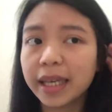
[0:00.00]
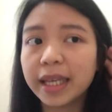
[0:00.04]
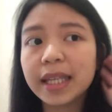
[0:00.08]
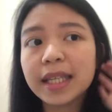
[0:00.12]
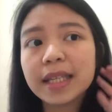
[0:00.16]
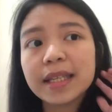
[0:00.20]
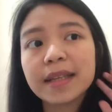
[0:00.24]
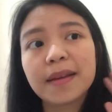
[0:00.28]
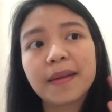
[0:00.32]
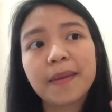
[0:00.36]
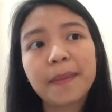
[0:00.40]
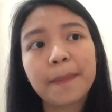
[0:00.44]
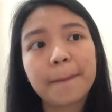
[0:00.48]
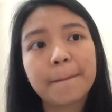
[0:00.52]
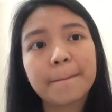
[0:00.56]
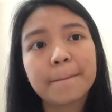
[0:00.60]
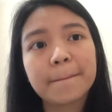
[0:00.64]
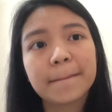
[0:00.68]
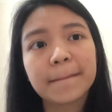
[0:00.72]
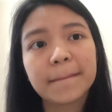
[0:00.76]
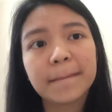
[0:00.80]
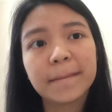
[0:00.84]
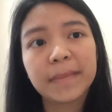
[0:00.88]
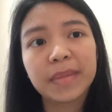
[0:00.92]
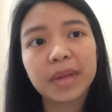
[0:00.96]
it,
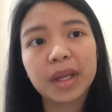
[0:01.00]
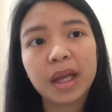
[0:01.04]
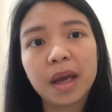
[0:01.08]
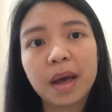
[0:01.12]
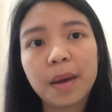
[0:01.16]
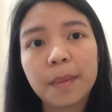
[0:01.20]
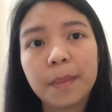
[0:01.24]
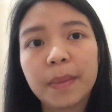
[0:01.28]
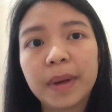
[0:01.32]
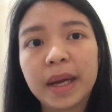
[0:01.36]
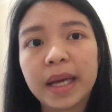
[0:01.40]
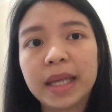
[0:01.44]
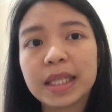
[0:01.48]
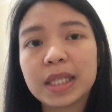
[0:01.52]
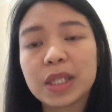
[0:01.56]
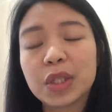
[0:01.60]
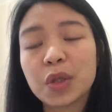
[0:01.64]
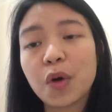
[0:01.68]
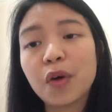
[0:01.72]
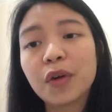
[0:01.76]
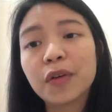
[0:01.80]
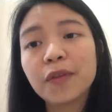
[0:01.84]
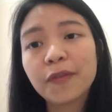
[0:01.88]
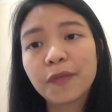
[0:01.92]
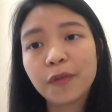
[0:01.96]
but
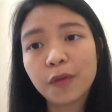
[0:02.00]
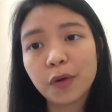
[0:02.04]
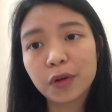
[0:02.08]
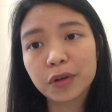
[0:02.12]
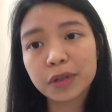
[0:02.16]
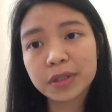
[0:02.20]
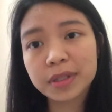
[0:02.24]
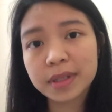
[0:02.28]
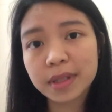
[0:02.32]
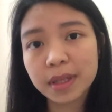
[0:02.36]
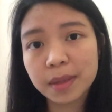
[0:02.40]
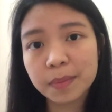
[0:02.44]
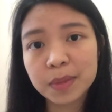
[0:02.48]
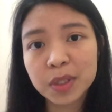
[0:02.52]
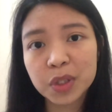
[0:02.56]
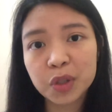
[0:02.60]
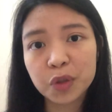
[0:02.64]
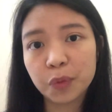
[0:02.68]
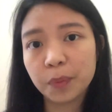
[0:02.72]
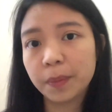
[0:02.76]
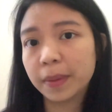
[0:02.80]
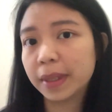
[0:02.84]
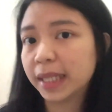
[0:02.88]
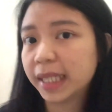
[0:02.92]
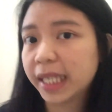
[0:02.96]
don't force them to
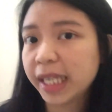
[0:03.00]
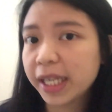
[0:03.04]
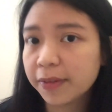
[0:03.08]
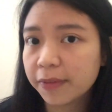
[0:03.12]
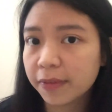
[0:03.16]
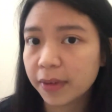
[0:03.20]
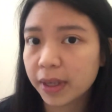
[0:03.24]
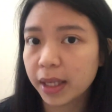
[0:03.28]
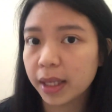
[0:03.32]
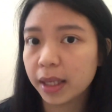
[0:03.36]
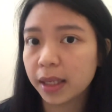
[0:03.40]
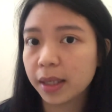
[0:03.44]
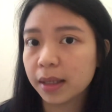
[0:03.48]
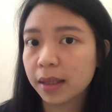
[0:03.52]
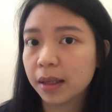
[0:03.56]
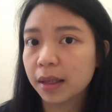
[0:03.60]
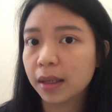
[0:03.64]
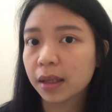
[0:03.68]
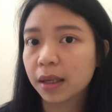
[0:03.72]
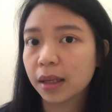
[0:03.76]
believe it.